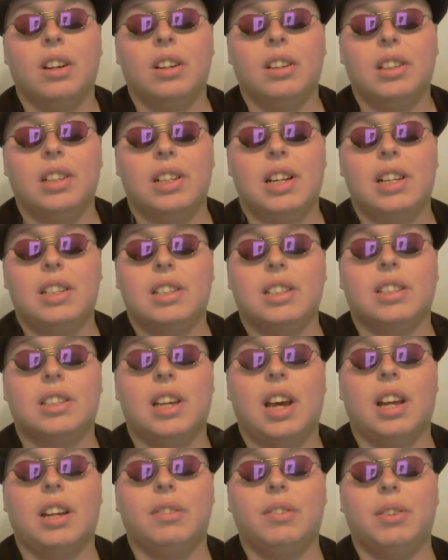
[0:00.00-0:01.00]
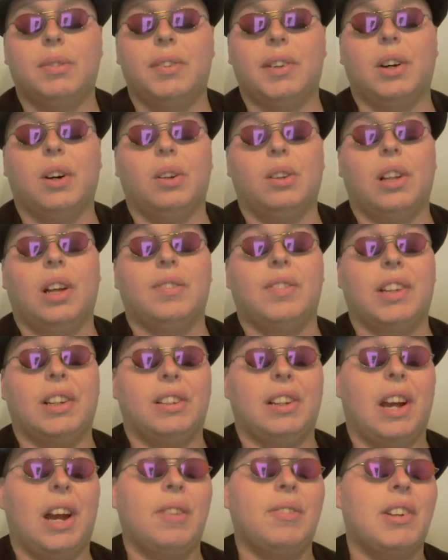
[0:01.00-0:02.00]
today's society would be a whole lot better.
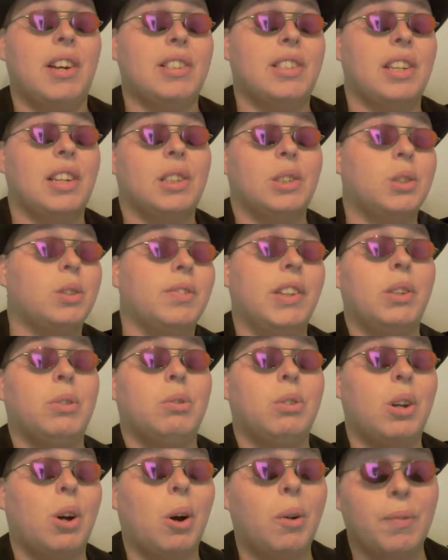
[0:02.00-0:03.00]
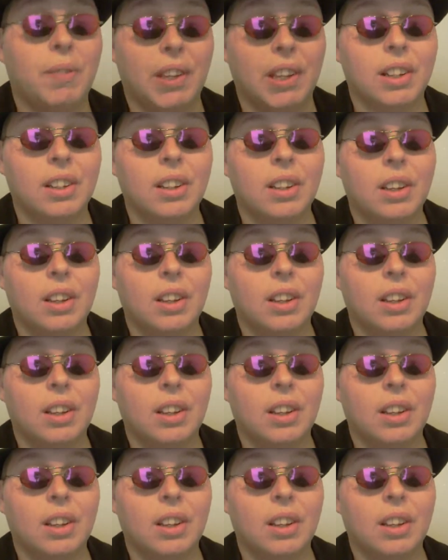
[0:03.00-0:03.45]
Now, I'm not saying it's going to be utopian,